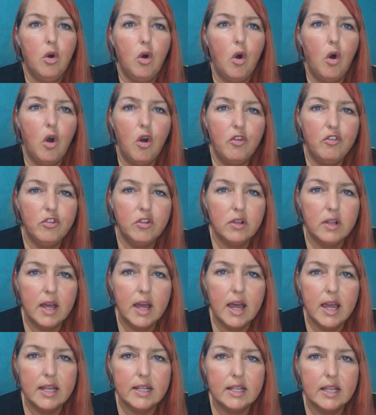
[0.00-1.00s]
awful
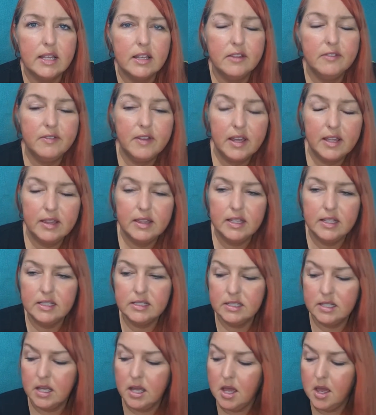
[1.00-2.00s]
at identifying
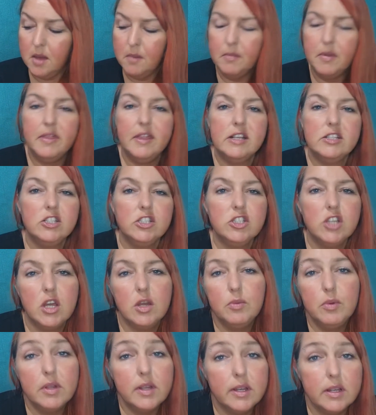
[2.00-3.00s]
these, but this is
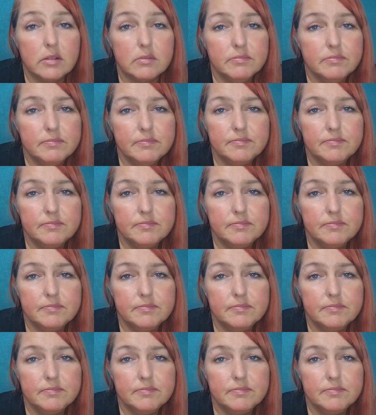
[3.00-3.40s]
how we learn.